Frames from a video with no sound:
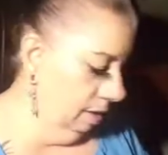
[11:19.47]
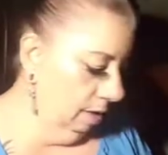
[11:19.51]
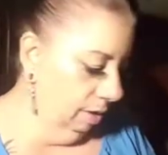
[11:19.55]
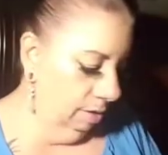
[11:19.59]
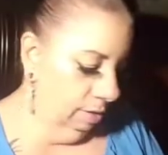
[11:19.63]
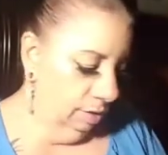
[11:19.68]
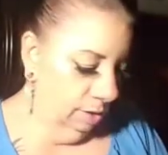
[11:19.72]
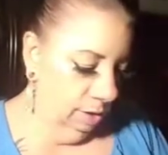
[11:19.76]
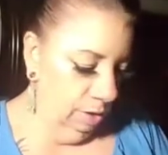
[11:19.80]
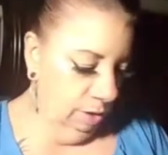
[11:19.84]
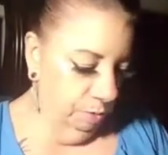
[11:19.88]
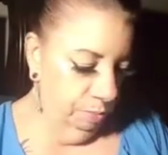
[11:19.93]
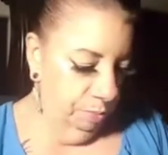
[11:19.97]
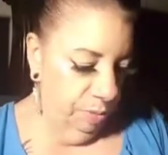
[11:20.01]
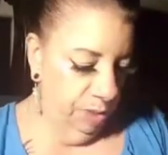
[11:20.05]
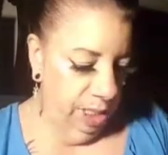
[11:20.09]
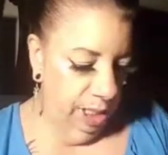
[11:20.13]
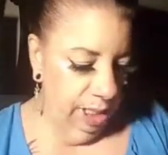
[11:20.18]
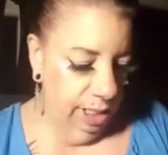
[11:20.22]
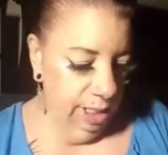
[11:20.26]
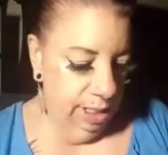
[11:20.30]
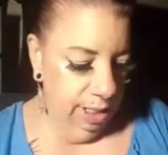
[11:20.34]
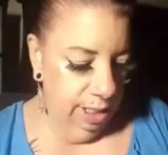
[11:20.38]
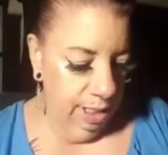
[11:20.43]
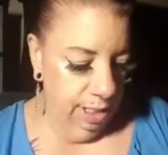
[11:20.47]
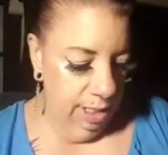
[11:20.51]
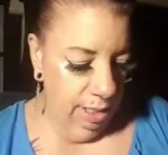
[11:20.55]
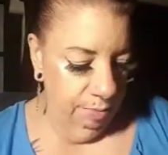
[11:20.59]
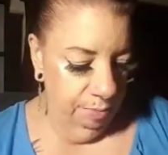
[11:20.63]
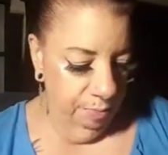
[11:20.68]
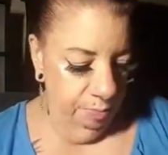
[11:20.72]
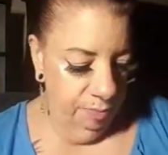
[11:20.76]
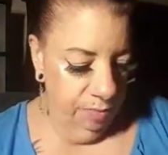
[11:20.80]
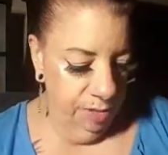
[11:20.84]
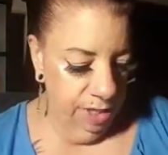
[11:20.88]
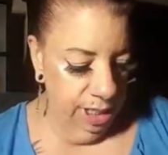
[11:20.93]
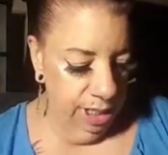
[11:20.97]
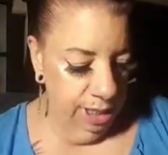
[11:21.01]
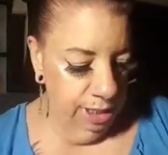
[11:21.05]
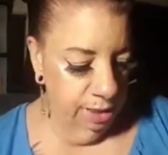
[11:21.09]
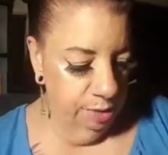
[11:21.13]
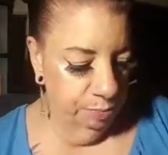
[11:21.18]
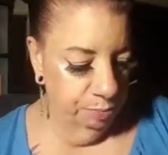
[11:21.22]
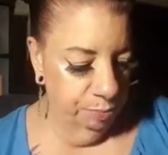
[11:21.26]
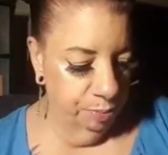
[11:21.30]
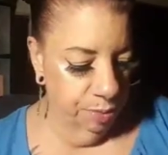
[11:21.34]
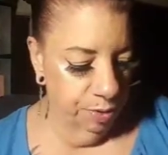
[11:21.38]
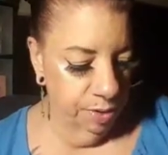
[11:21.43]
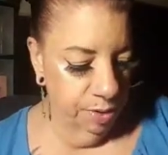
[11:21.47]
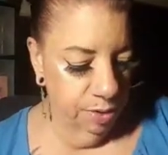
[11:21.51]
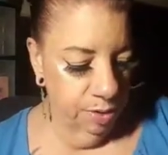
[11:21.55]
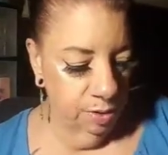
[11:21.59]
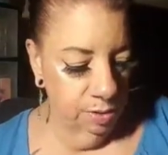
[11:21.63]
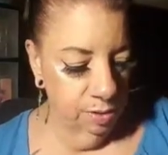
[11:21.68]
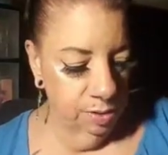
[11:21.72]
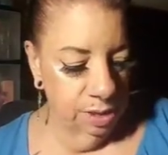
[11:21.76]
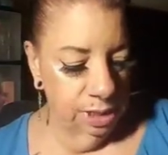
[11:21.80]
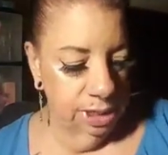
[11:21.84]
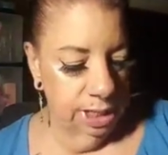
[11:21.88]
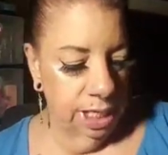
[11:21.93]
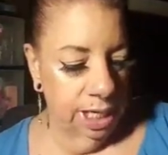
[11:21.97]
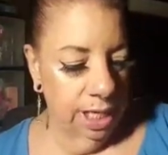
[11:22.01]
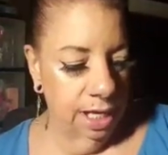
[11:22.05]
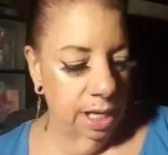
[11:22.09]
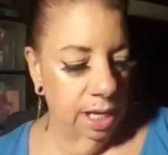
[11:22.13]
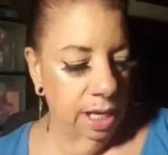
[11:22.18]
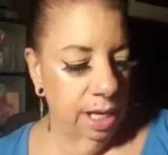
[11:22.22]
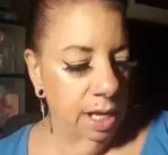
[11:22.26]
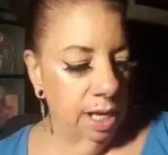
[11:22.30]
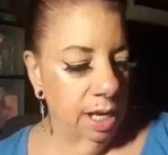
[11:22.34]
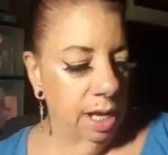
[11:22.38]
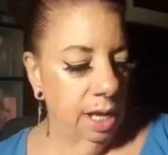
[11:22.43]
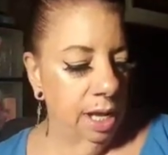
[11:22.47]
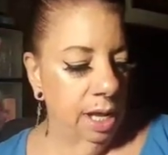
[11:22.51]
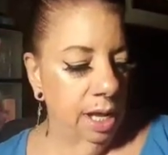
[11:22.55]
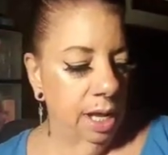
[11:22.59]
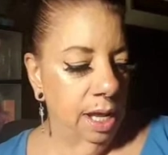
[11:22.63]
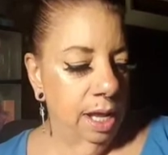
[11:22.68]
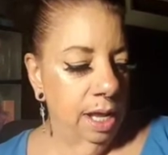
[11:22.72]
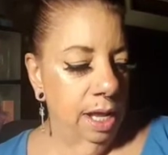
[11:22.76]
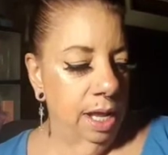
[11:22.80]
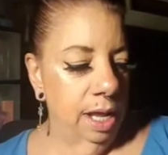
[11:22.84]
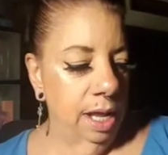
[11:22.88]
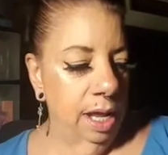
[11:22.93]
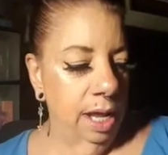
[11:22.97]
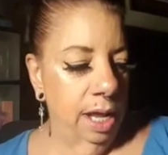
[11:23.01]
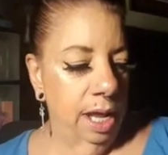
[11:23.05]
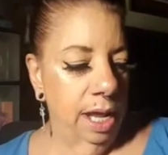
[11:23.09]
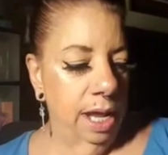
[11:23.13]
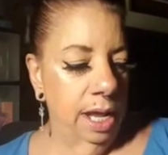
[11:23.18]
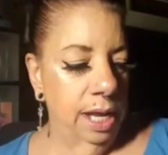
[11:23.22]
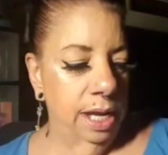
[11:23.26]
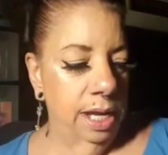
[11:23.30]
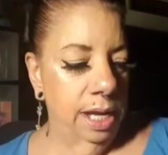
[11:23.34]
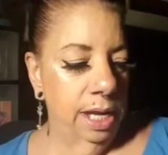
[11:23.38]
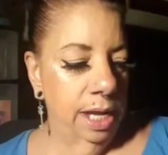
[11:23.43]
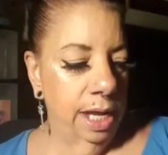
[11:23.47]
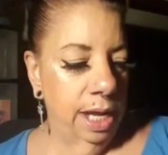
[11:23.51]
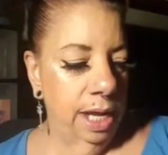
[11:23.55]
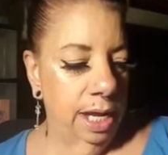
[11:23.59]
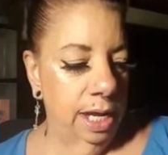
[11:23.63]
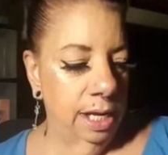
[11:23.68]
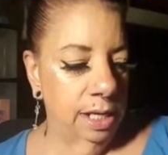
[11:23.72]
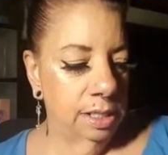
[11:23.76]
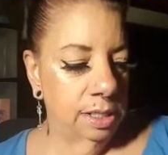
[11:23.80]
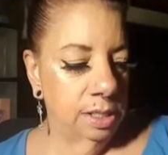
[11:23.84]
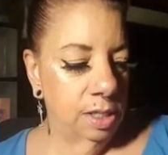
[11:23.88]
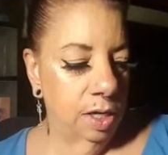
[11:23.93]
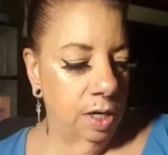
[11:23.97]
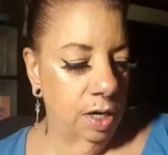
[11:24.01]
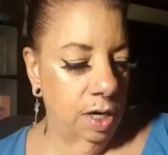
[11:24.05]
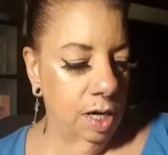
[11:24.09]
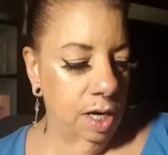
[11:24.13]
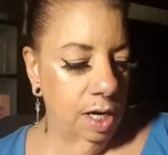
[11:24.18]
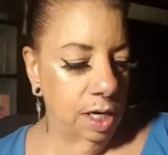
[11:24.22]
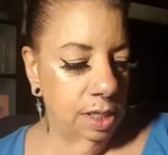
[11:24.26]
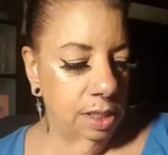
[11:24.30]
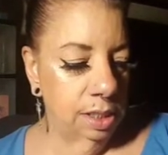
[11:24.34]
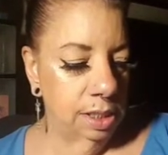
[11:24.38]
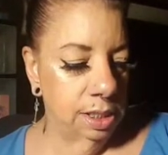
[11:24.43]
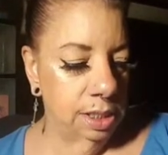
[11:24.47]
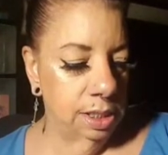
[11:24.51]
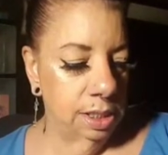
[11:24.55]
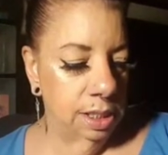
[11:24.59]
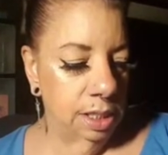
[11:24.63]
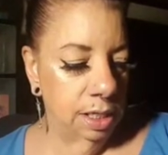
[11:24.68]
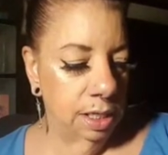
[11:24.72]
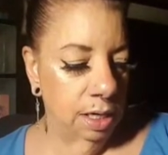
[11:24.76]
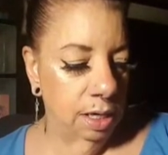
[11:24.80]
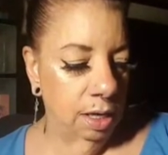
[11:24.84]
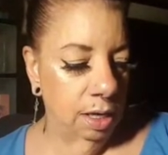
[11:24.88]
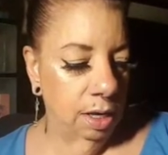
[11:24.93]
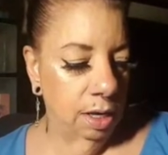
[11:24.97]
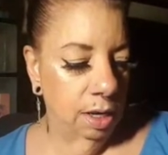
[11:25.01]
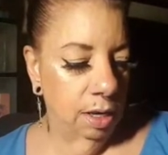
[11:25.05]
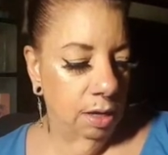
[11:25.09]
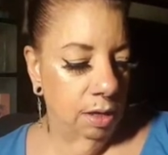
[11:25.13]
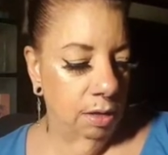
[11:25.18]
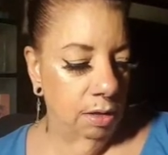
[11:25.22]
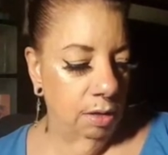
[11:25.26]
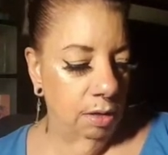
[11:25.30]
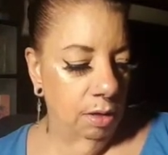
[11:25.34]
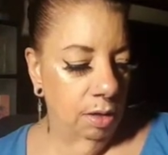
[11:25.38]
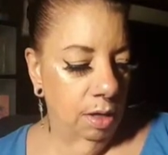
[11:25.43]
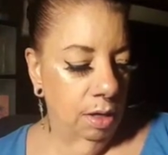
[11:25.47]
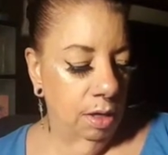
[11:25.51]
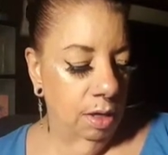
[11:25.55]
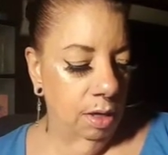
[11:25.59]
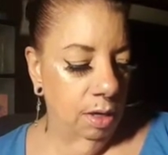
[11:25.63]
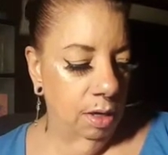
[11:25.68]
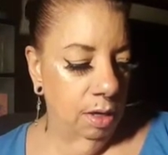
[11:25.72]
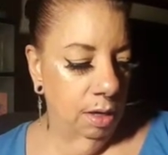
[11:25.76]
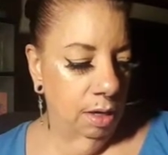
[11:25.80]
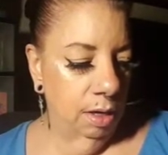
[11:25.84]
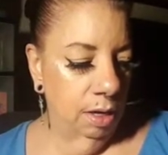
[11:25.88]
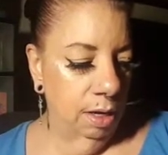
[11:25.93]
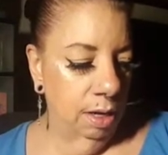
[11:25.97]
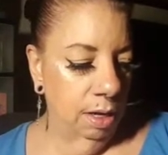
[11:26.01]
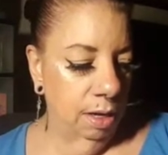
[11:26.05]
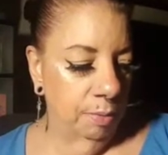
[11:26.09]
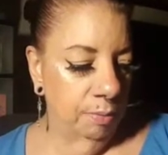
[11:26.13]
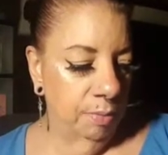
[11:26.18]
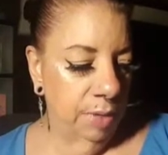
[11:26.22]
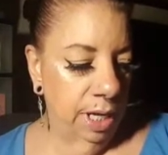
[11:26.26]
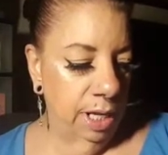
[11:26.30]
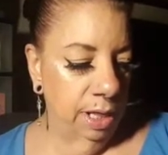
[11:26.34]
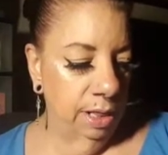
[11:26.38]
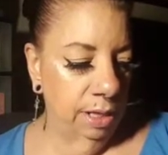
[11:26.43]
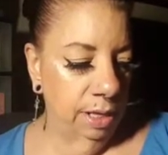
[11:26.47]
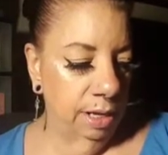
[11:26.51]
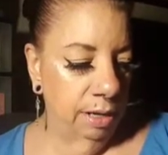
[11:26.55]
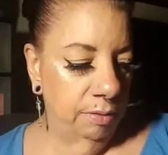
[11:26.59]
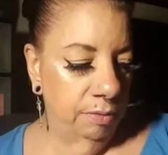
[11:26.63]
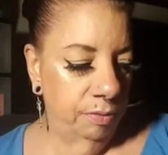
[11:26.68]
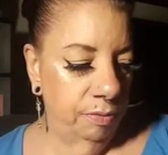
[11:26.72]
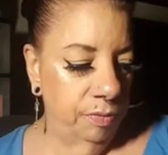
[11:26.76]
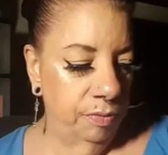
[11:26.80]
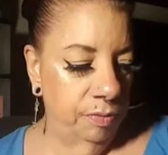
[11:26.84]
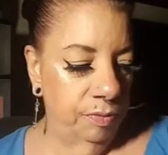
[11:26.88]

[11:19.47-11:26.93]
also picked up this pearl set, and it has hearts. I love